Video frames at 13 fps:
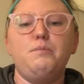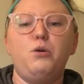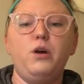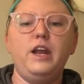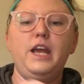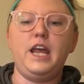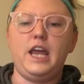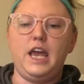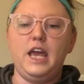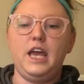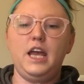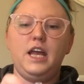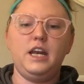putting it
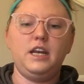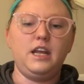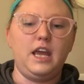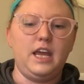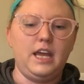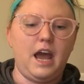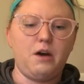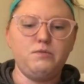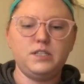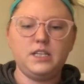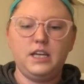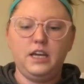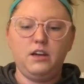in and
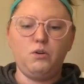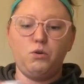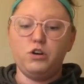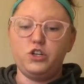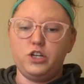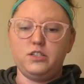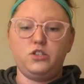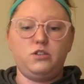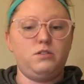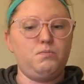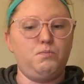counting, or just